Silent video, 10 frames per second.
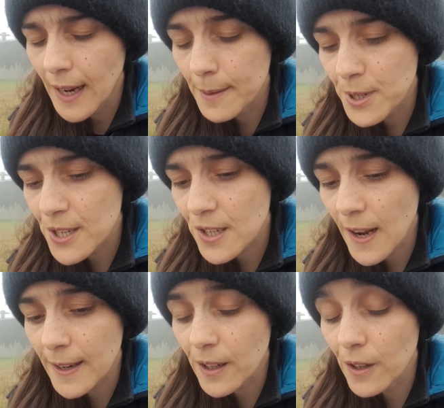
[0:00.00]
I'm just
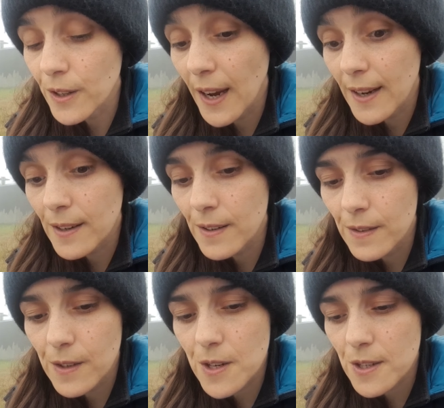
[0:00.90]
like, okay,
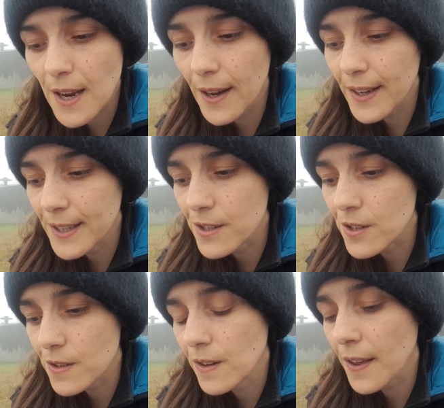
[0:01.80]
this is how it
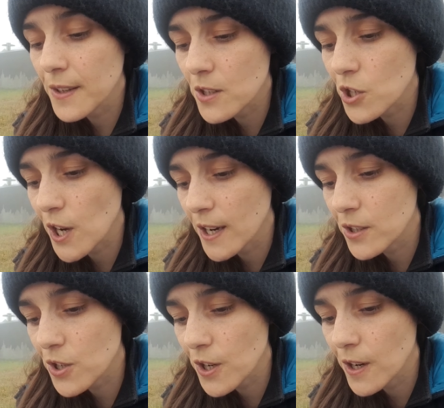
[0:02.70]
is. Nothing's
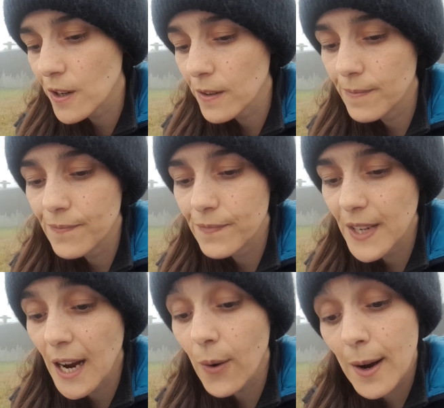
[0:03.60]
changed here.
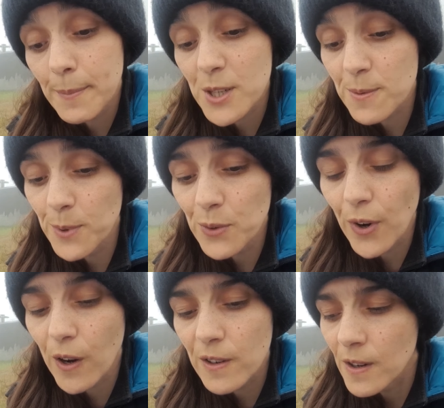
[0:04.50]
Now I must move
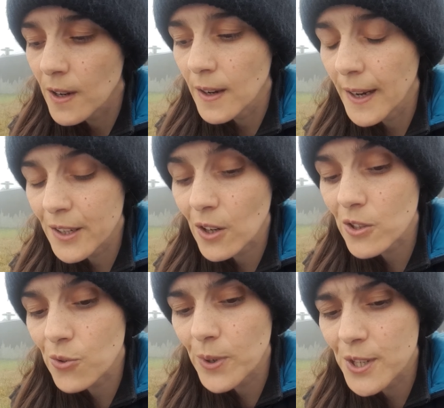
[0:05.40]
on and
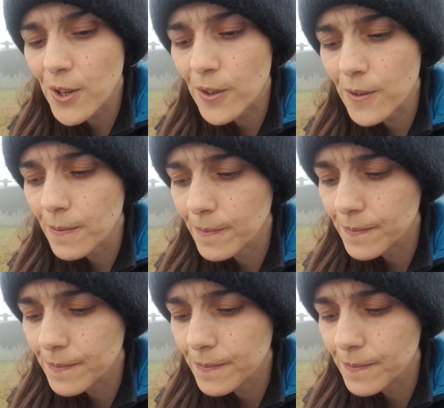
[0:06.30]
not return.